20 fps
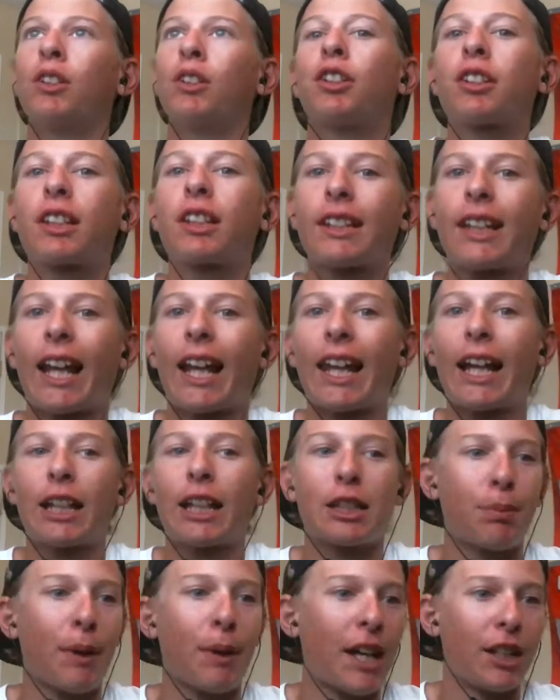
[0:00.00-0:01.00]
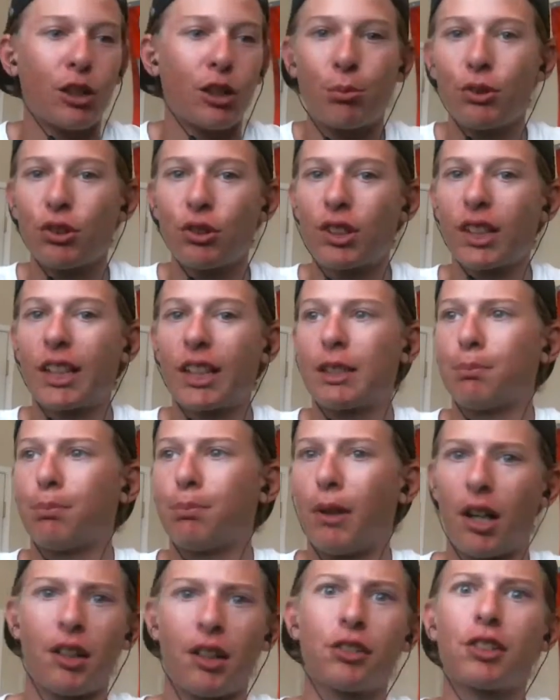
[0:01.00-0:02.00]
just because I like Spanish music, it's
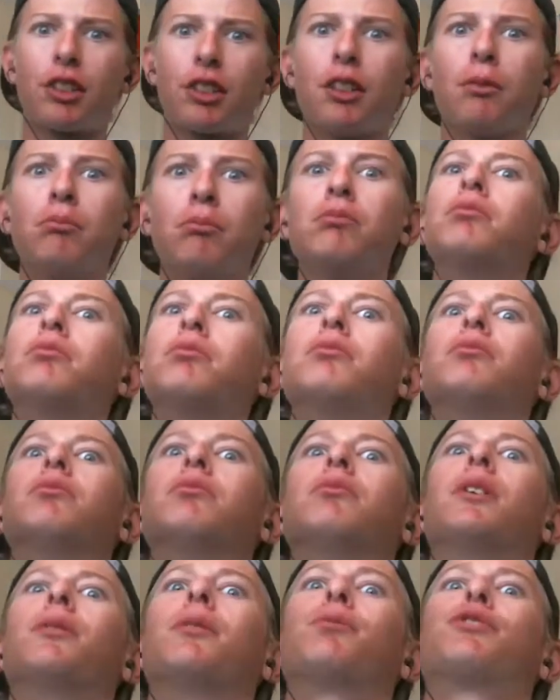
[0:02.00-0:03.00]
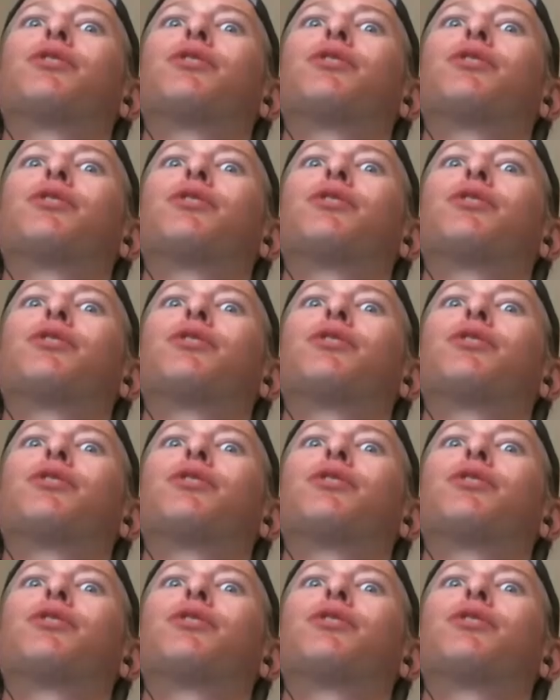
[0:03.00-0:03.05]
bothersome? I'm